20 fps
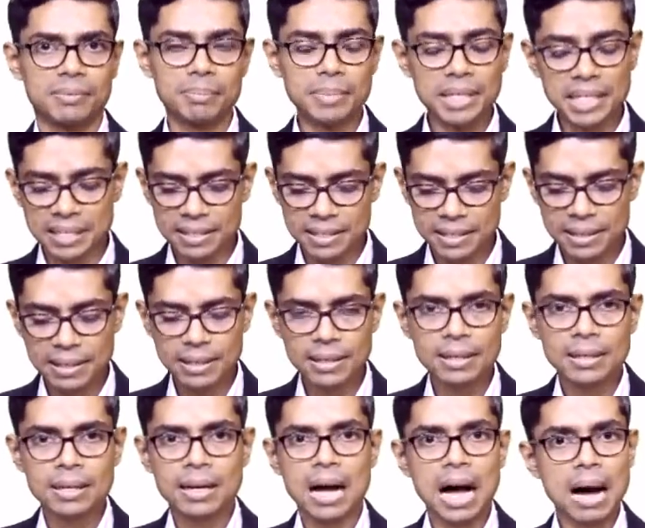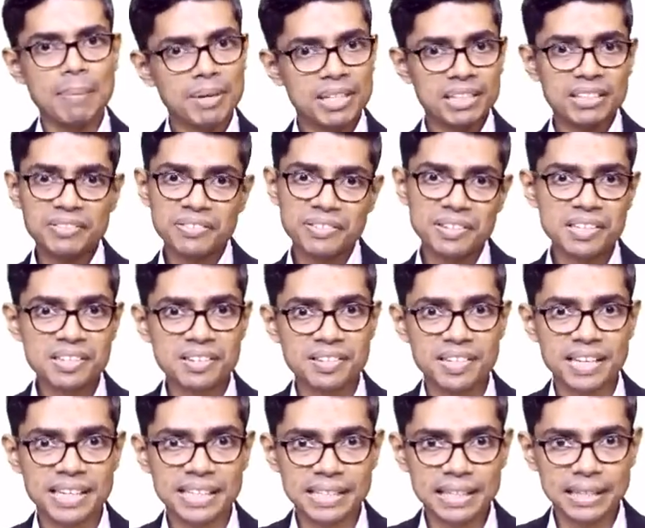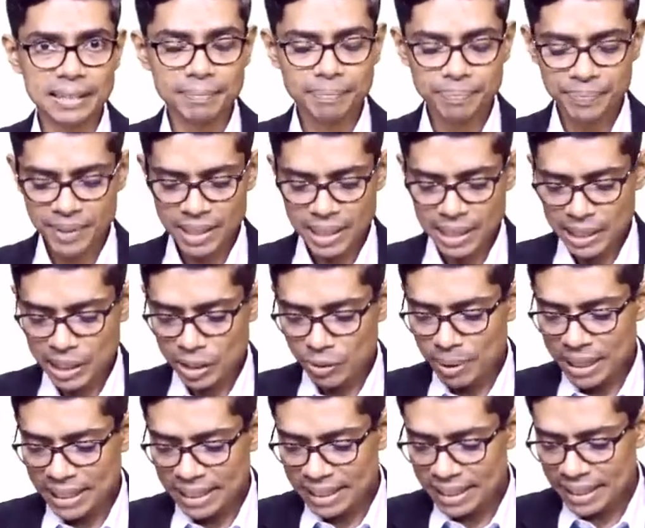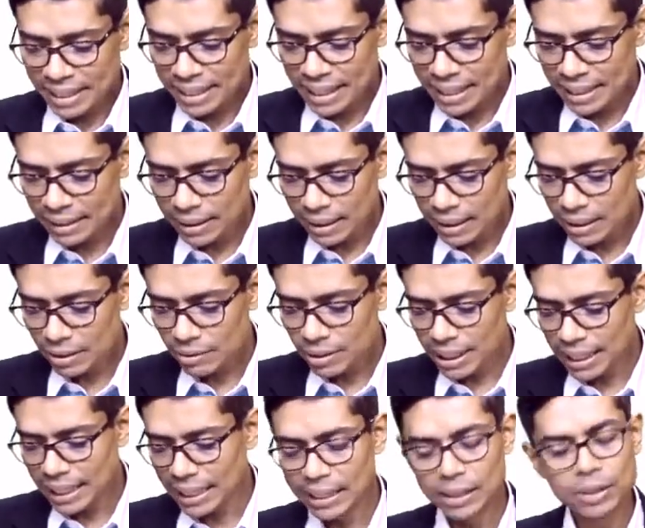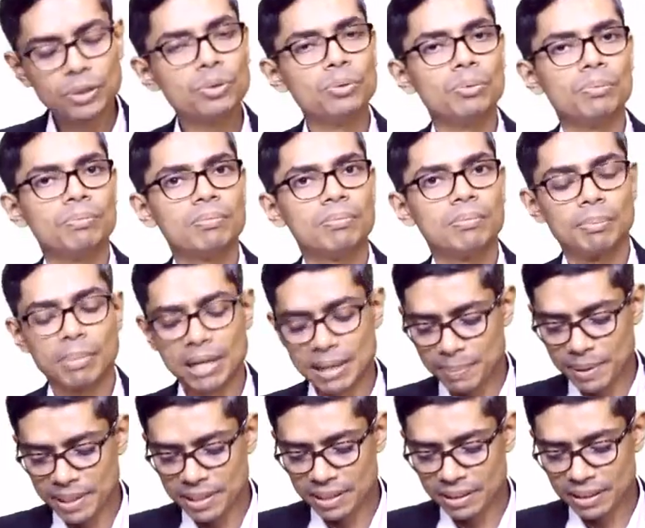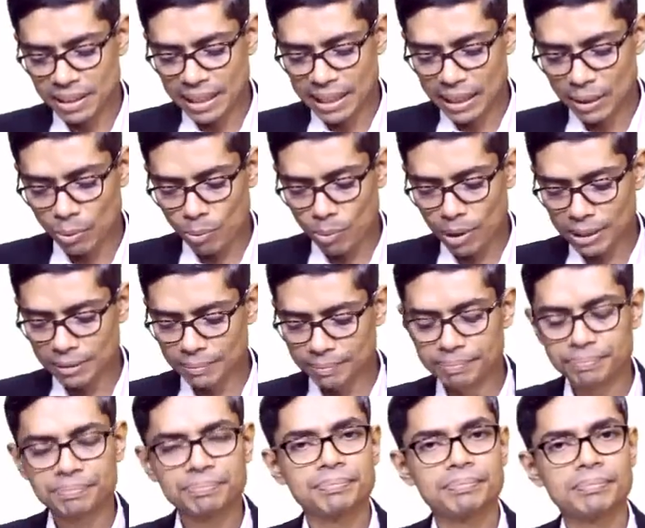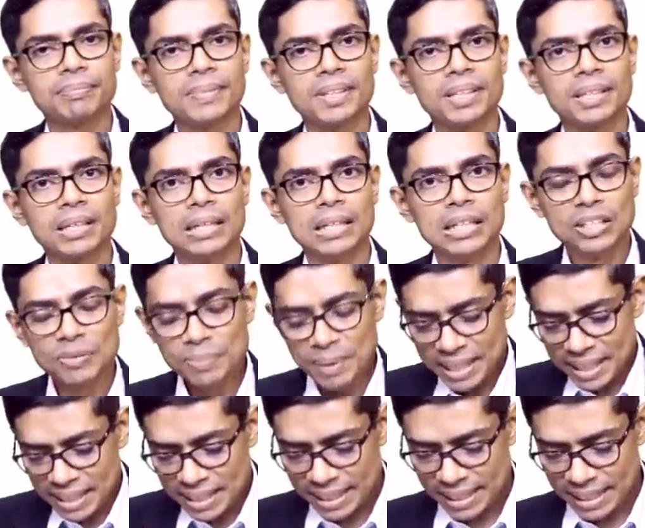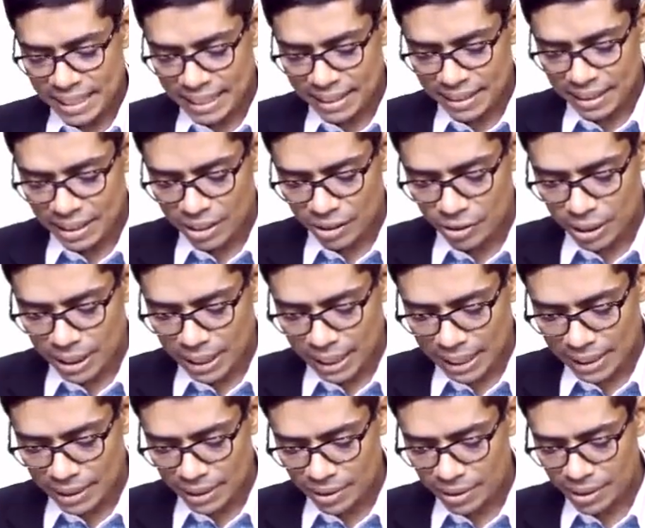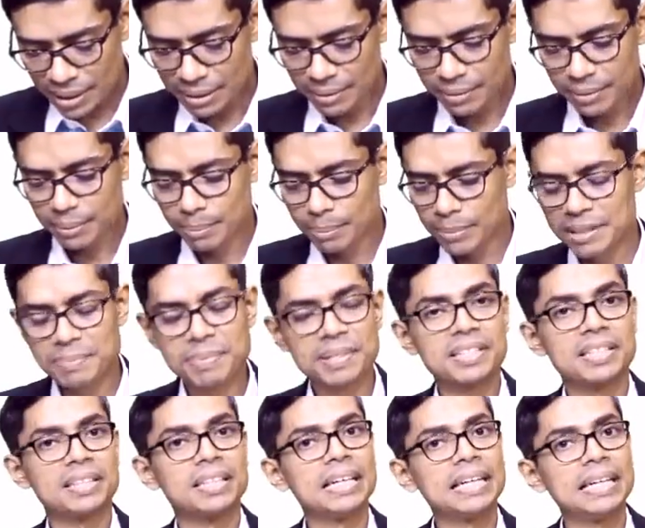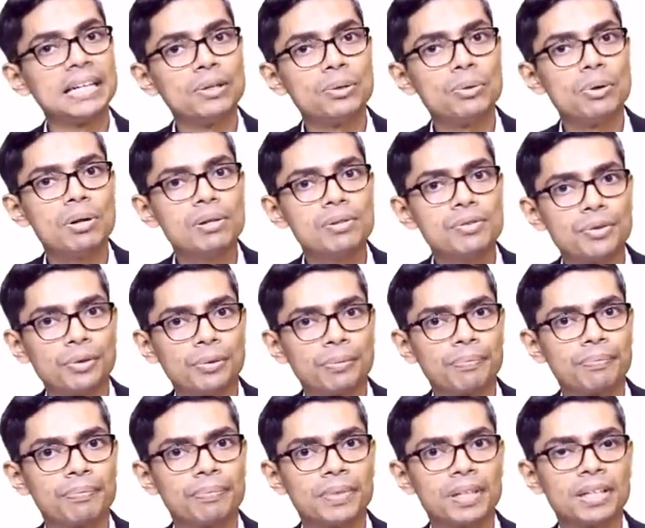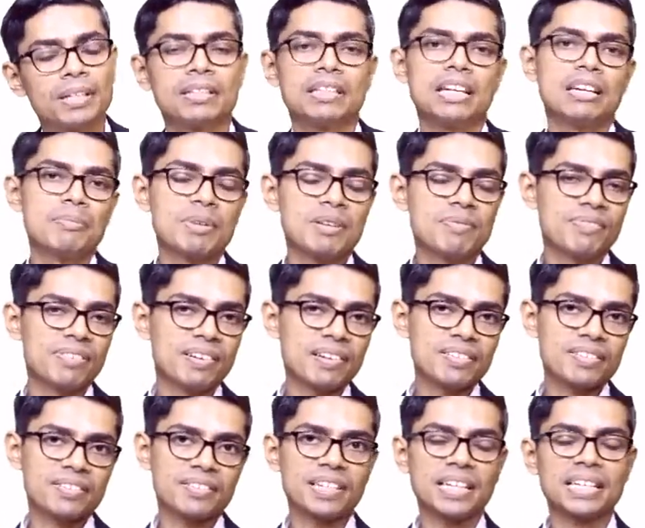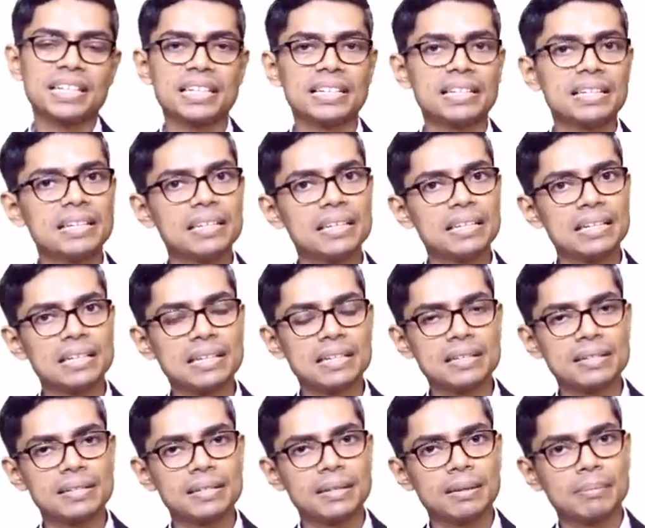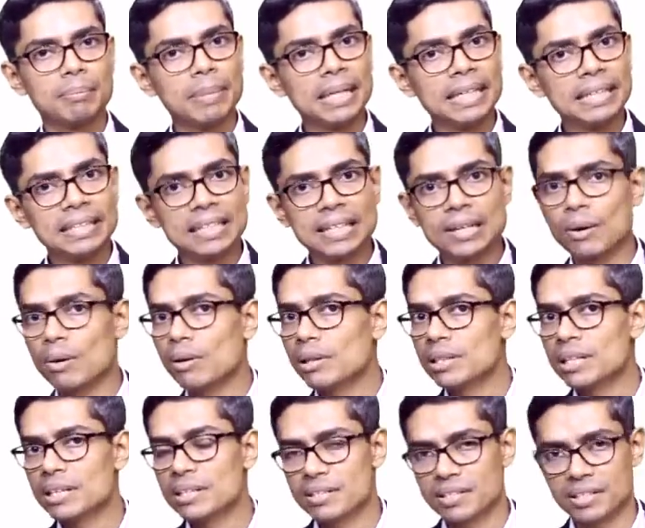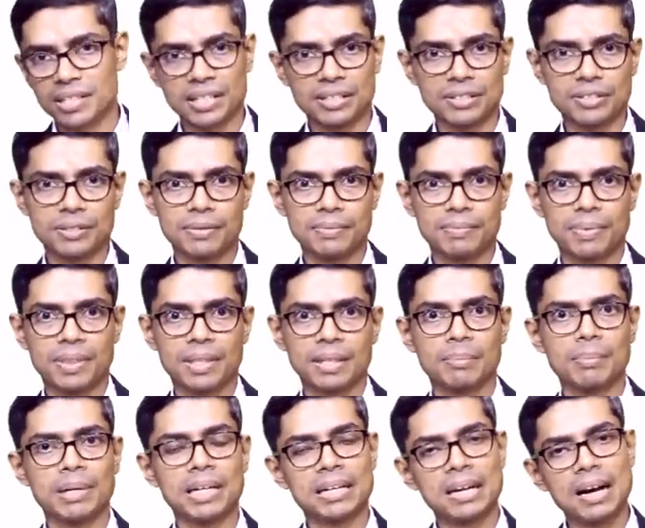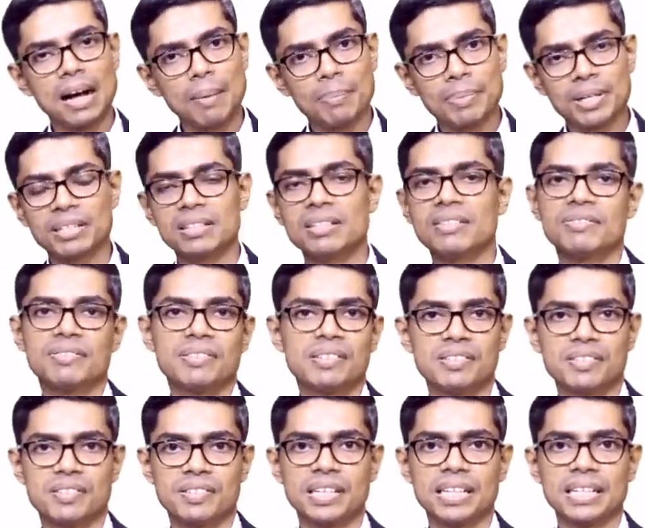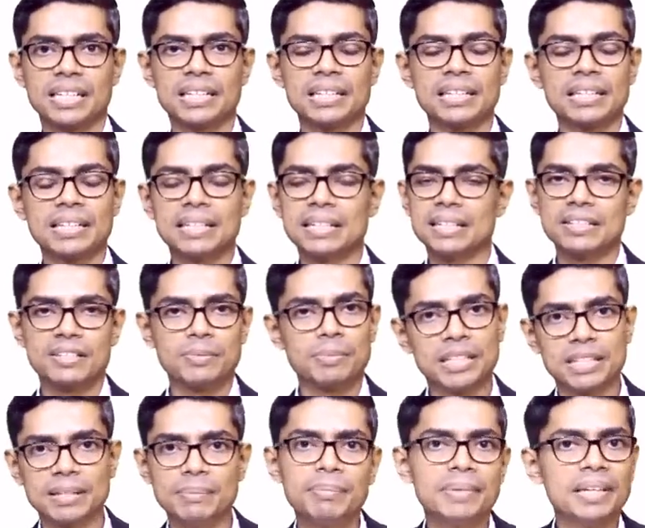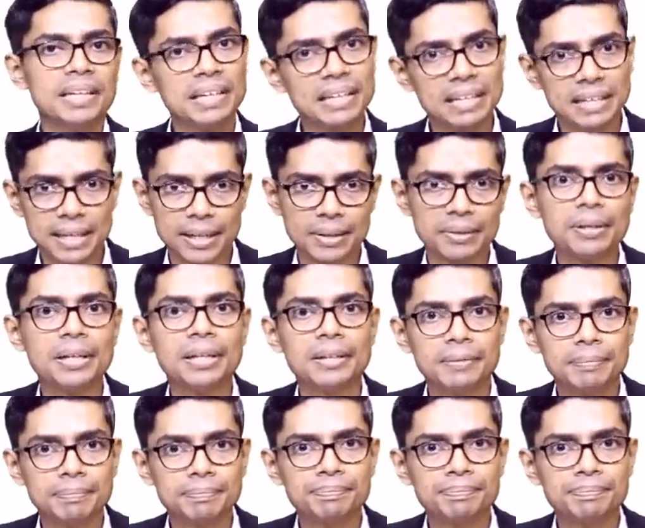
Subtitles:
Means, after the first cycle, you may directly enter into the N2 bypassing the N1. You may directly enter into the N3 bypassing the N2 also. That means first cycle is maintaining all the stage, but after the first cycle, it's become irregular.